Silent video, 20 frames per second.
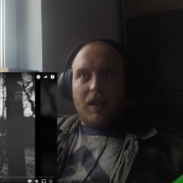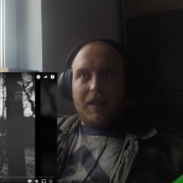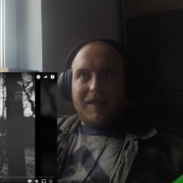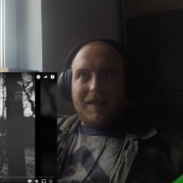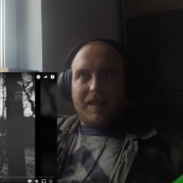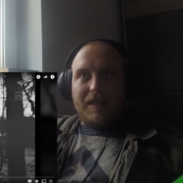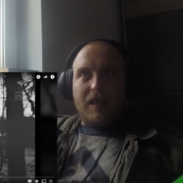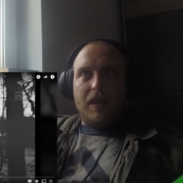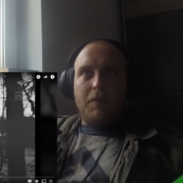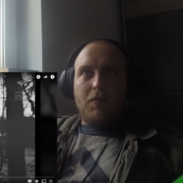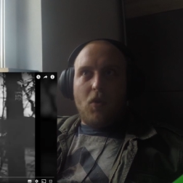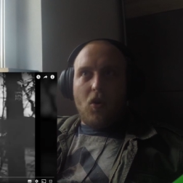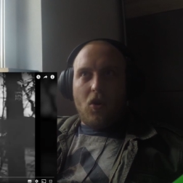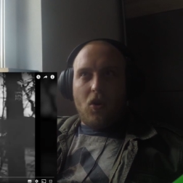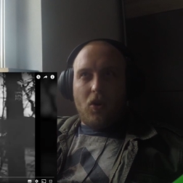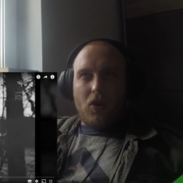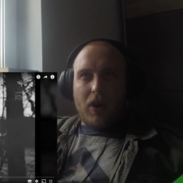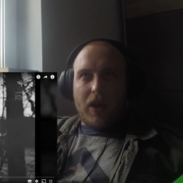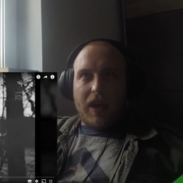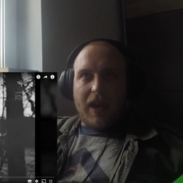
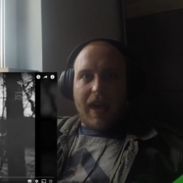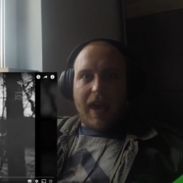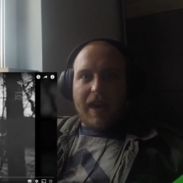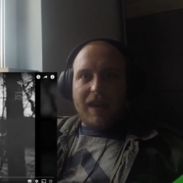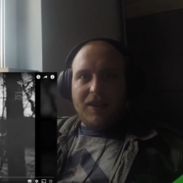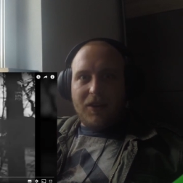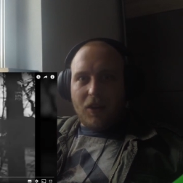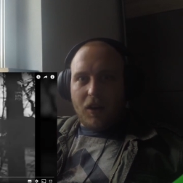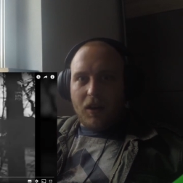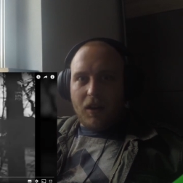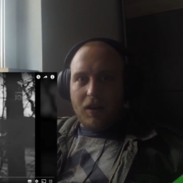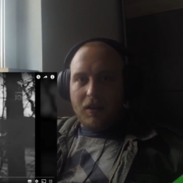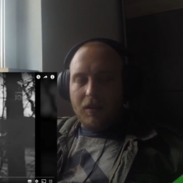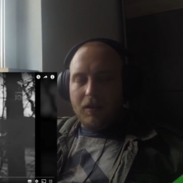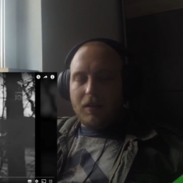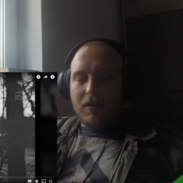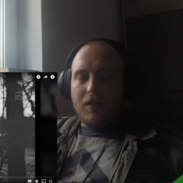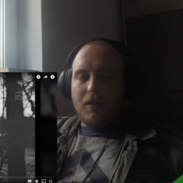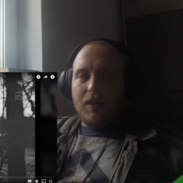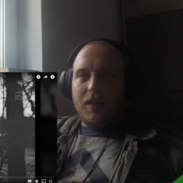Simo Heiha.
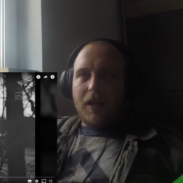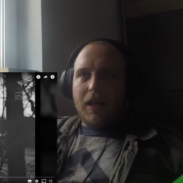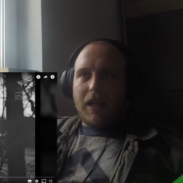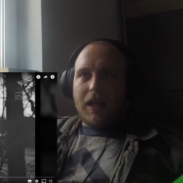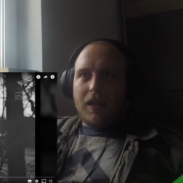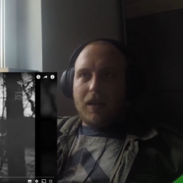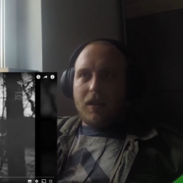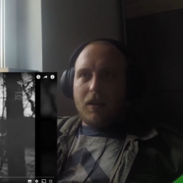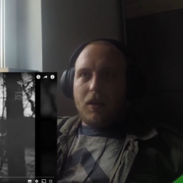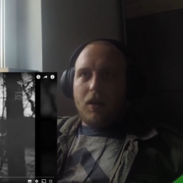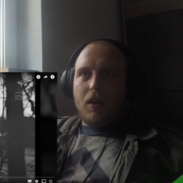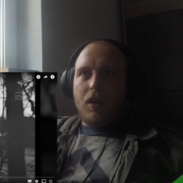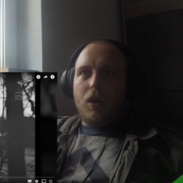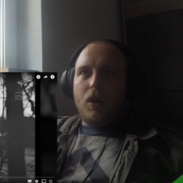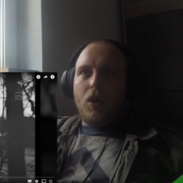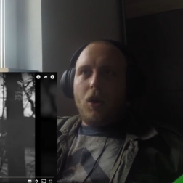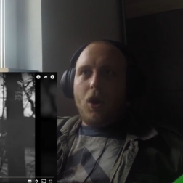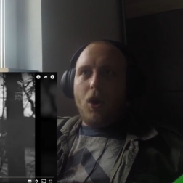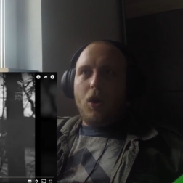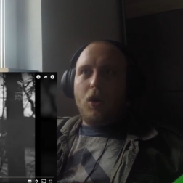
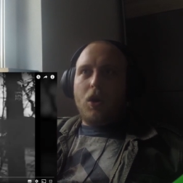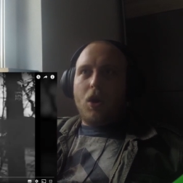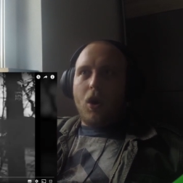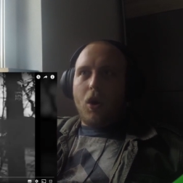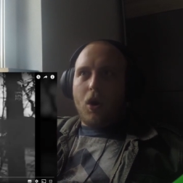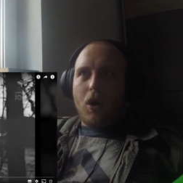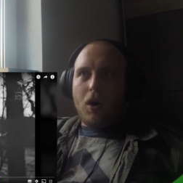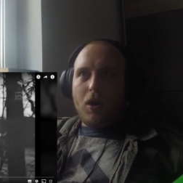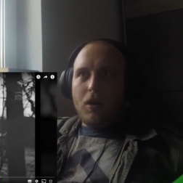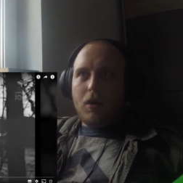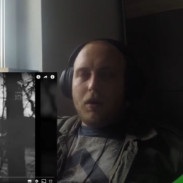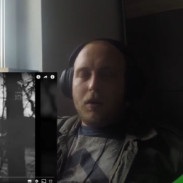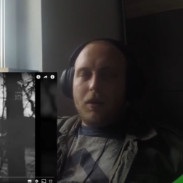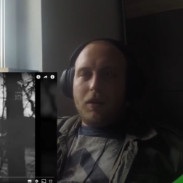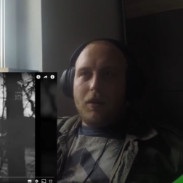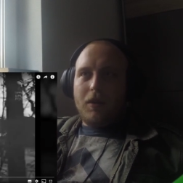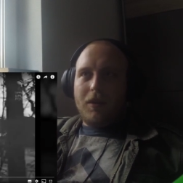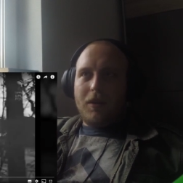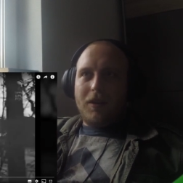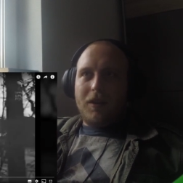Heiha.
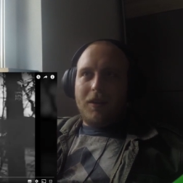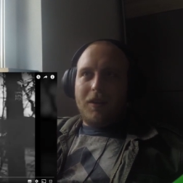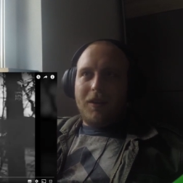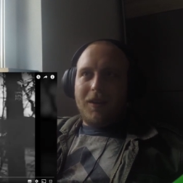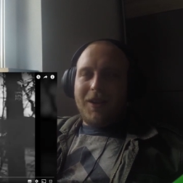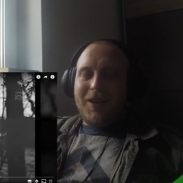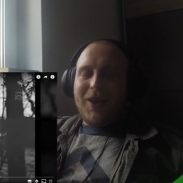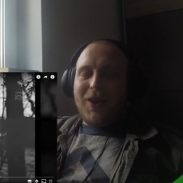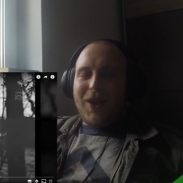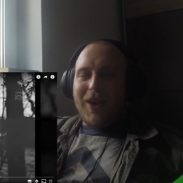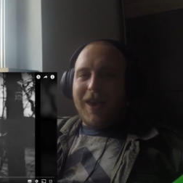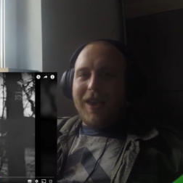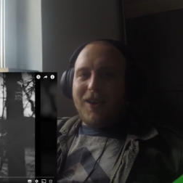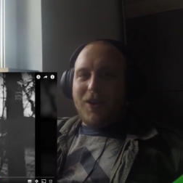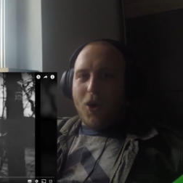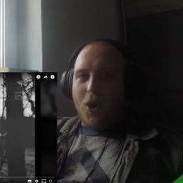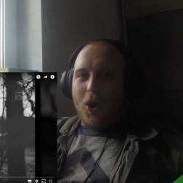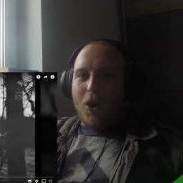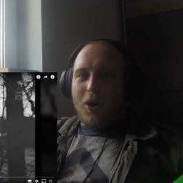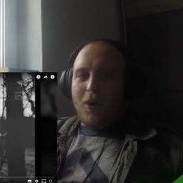
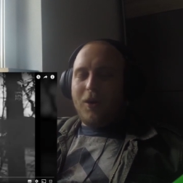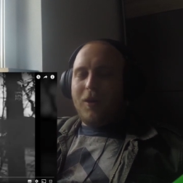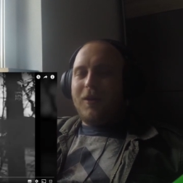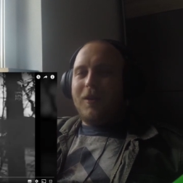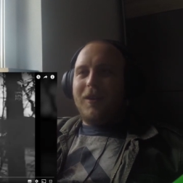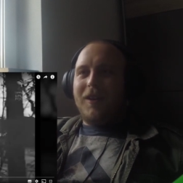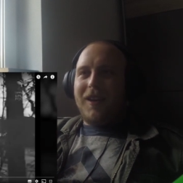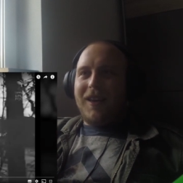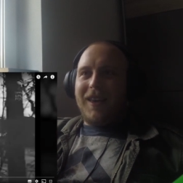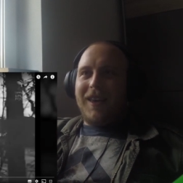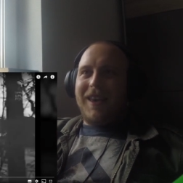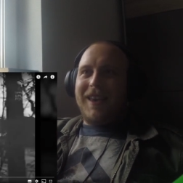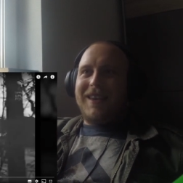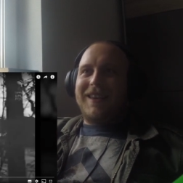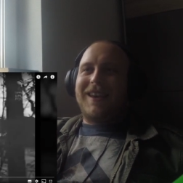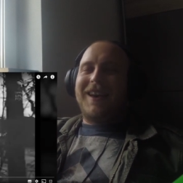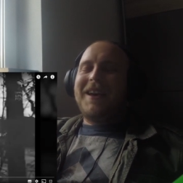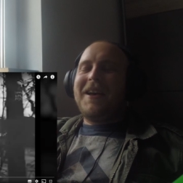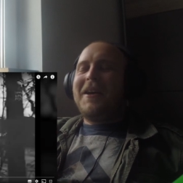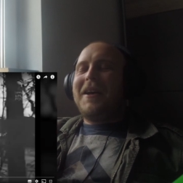
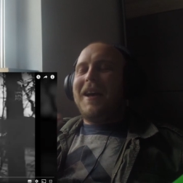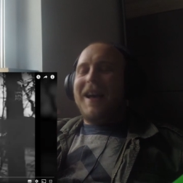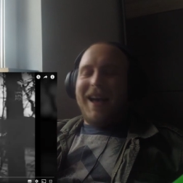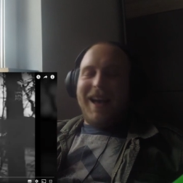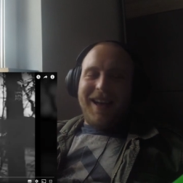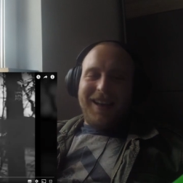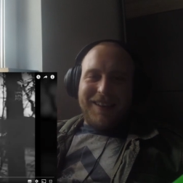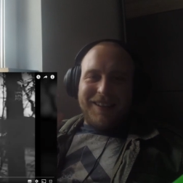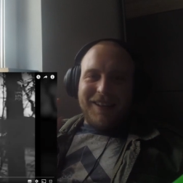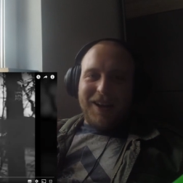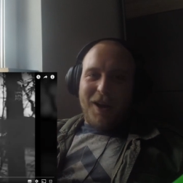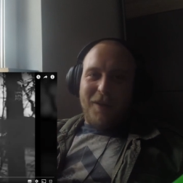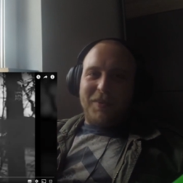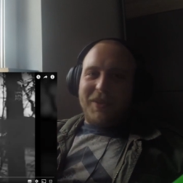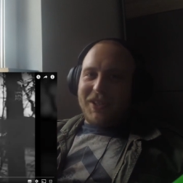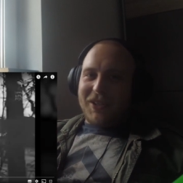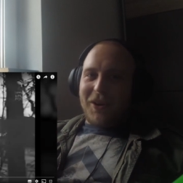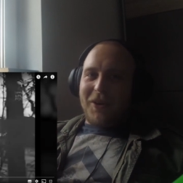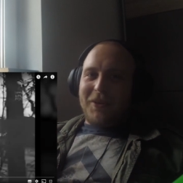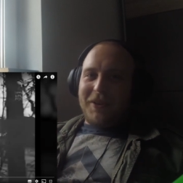Heiha. I'm
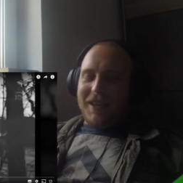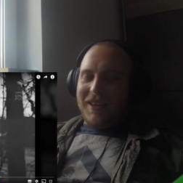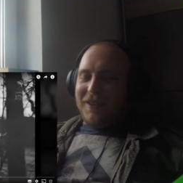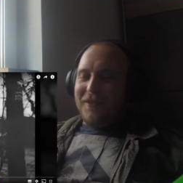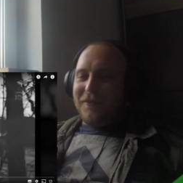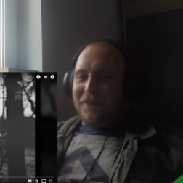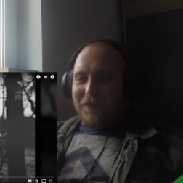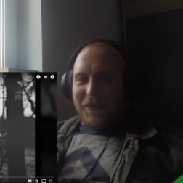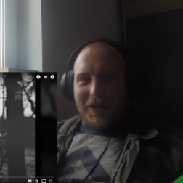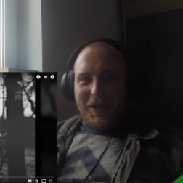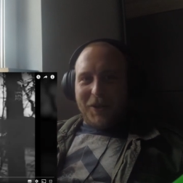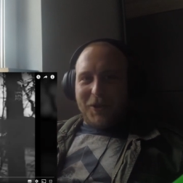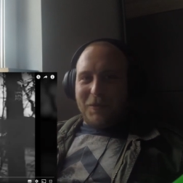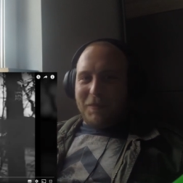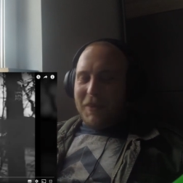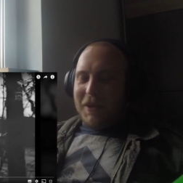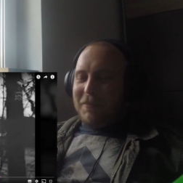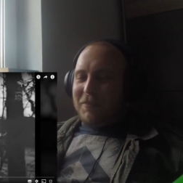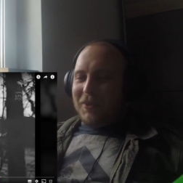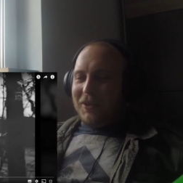sorry,
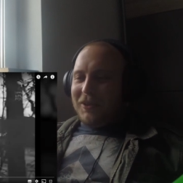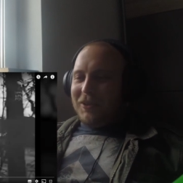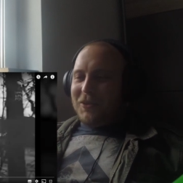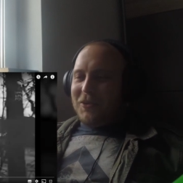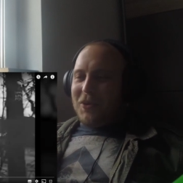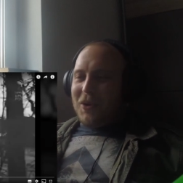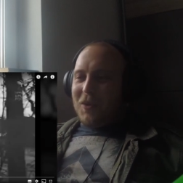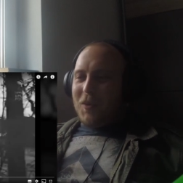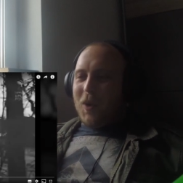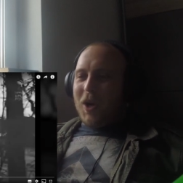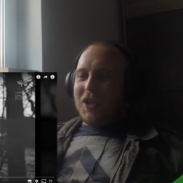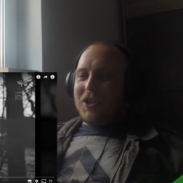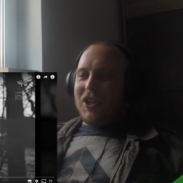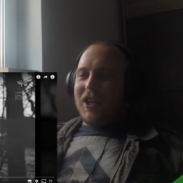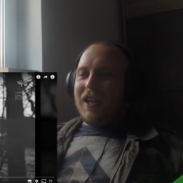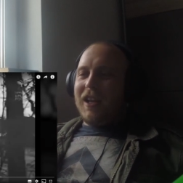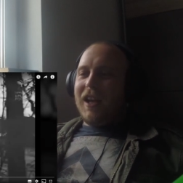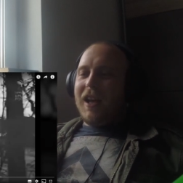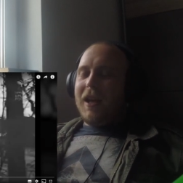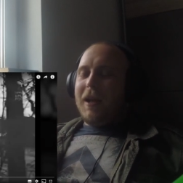Finnish people who are
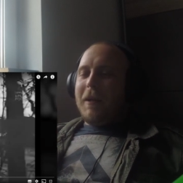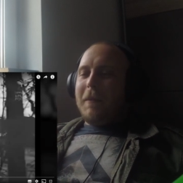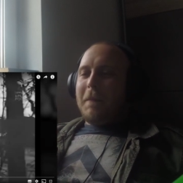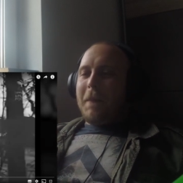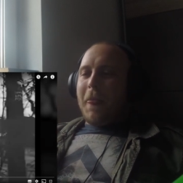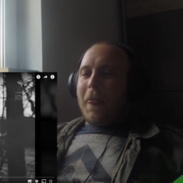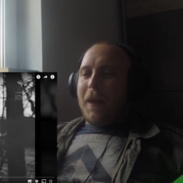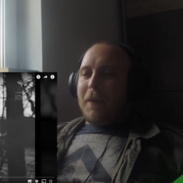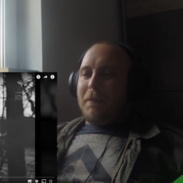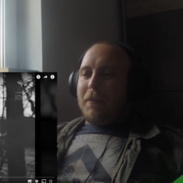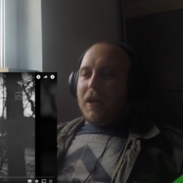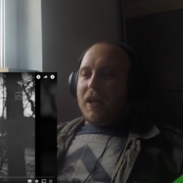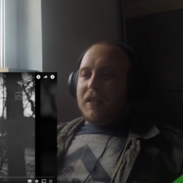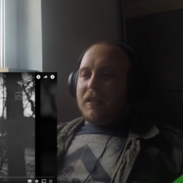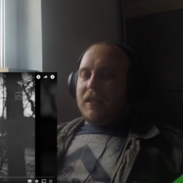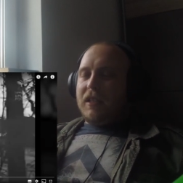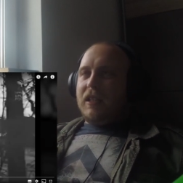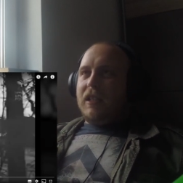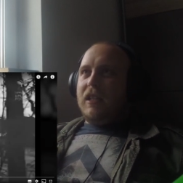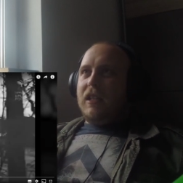watching,
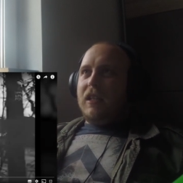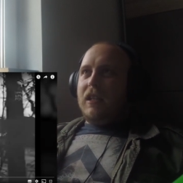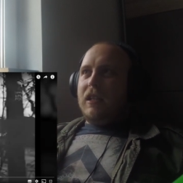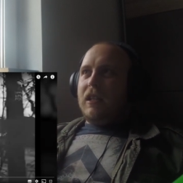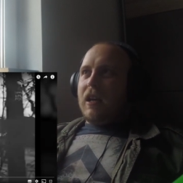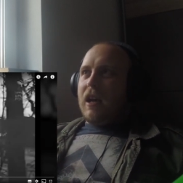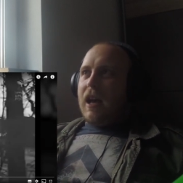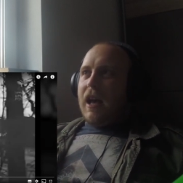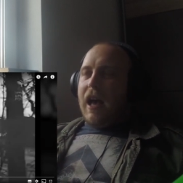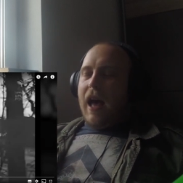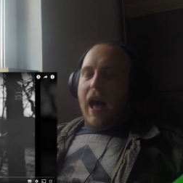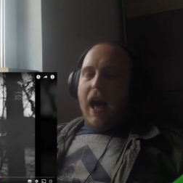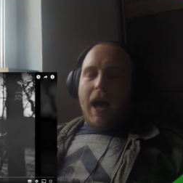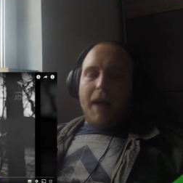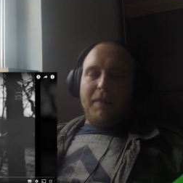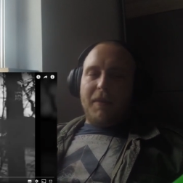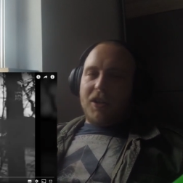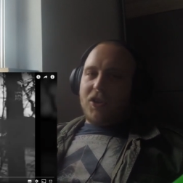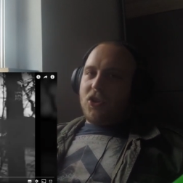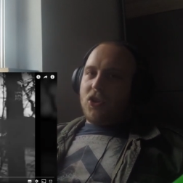but he,
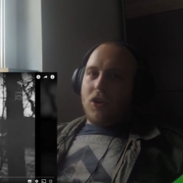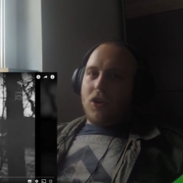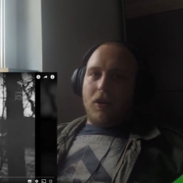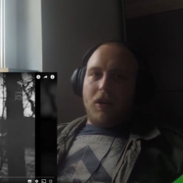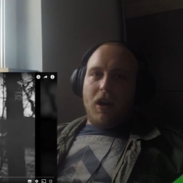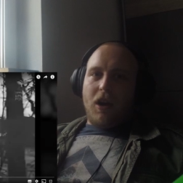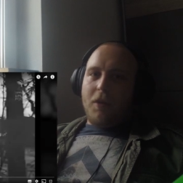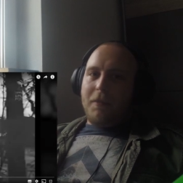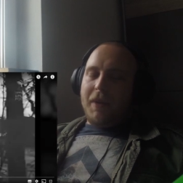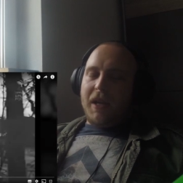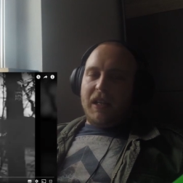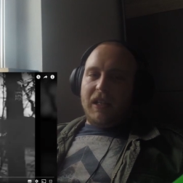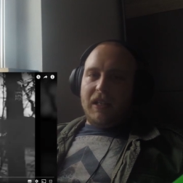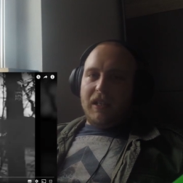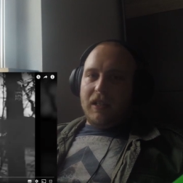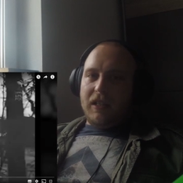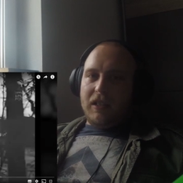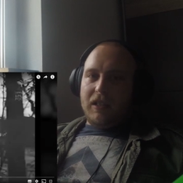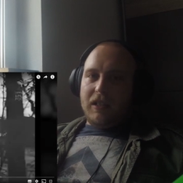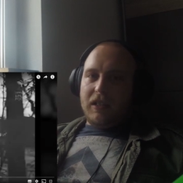I'm not sure how
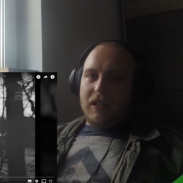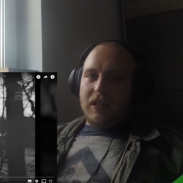many